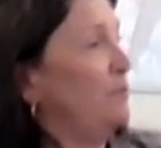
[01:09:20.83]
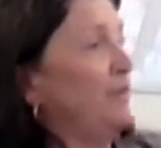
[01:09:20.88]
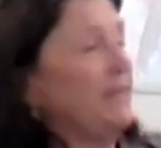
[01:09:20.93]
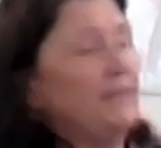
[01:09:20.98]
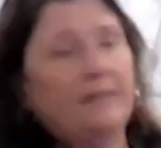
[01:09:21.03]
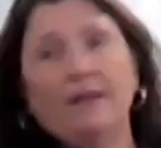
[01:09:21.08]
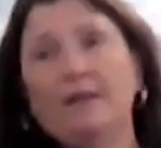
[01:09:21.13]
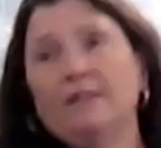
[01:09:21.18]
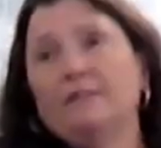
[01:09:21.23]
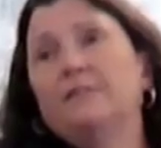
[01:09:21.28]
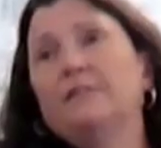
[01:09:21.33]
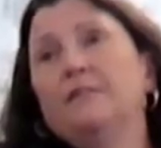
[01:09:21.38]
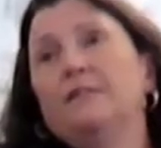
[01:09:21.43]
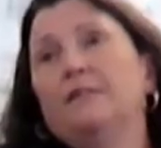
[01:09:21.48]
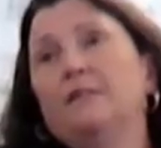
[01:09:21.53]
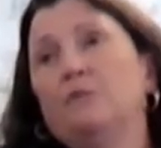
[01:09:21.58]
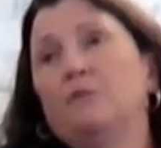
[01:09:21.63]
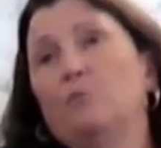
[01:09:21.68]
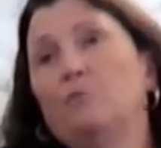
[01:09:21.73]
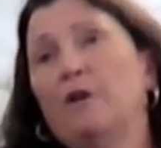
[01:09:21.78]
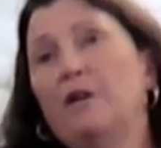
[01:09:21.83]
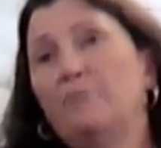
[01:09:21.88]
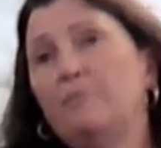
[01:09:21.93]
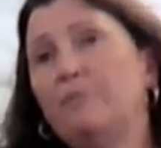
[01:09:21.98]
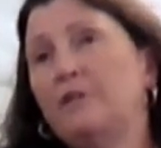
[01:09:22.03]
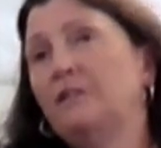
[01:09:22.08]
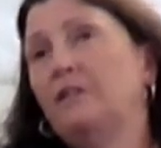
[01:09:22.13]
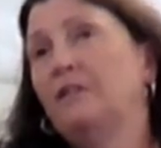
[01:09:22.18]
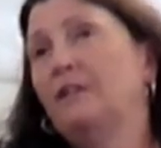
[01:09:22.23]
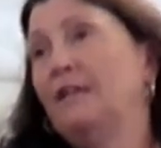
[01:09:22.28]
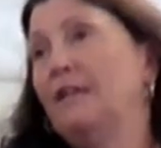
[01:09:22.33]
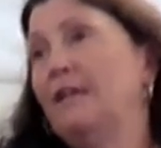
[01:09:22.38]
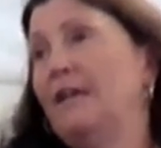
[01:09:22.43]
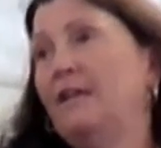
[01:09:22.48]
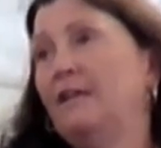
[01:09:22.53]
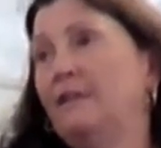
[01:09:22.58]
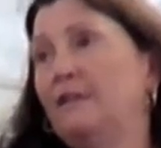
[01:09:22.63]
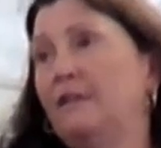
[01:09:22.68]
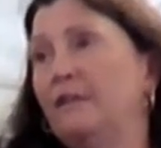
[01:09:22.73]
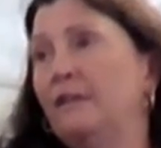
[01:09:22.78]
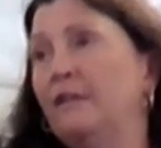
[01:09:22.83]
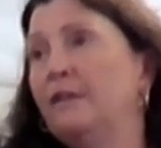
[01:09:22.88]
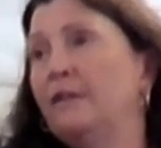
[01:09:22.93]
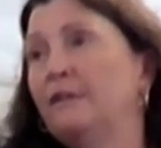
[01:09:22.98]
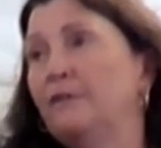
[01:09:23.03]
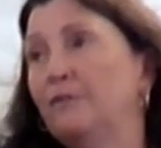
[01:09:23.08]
been tested and might be litigated